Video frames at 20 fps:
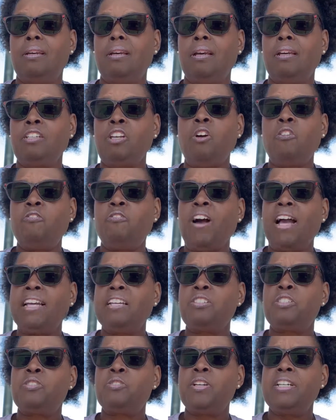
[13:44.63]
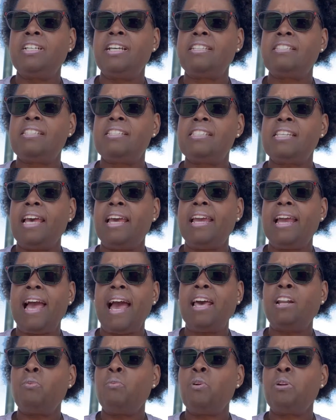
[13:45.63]
Your ficus tree doesn't say,
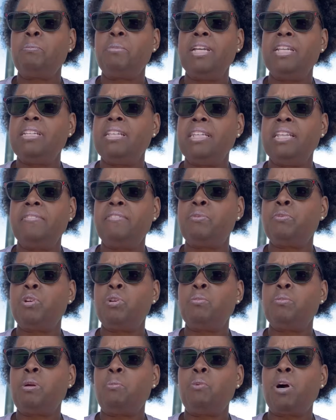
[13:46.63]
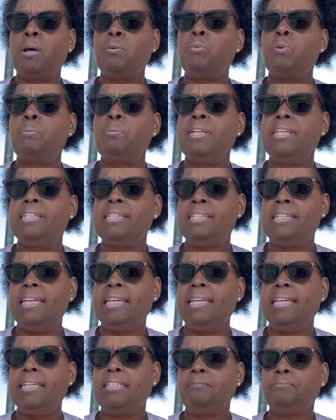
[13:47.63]
I don't want to be in the living room no more, I want to be in the
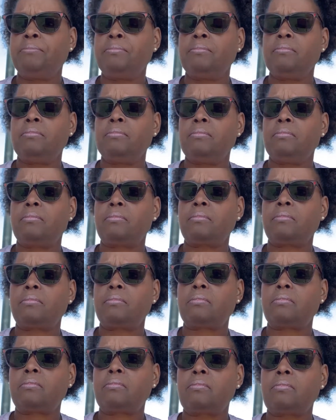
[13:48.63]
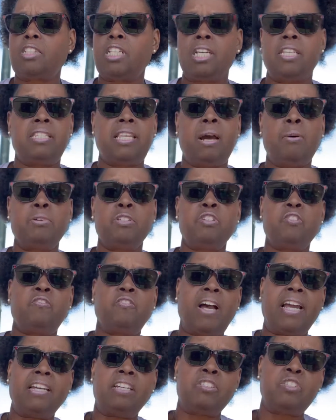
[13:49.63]
den. Is that what your
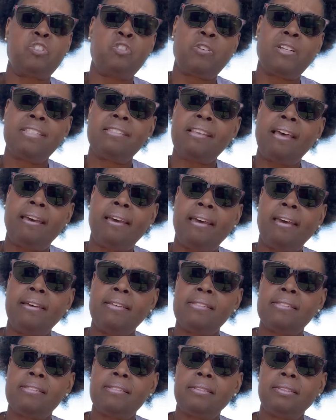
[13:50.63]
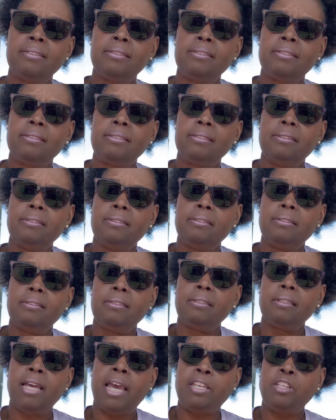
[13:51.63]
ficus tree says?
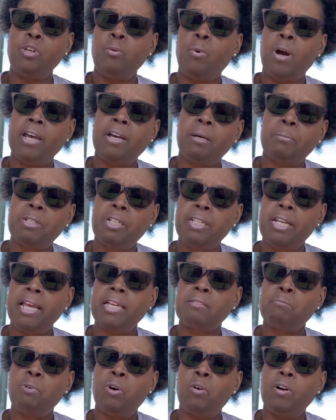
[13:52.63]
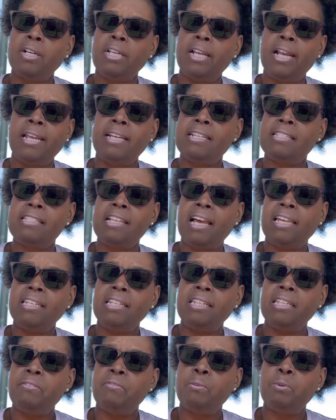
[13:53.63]
And you wake up the next morning and it's not in the
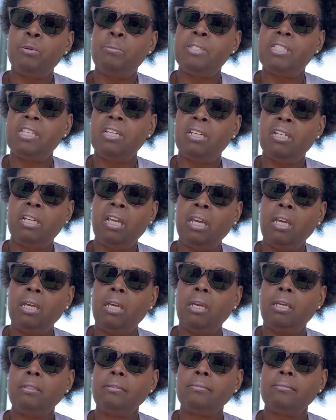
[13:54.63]
living room, it's in the den.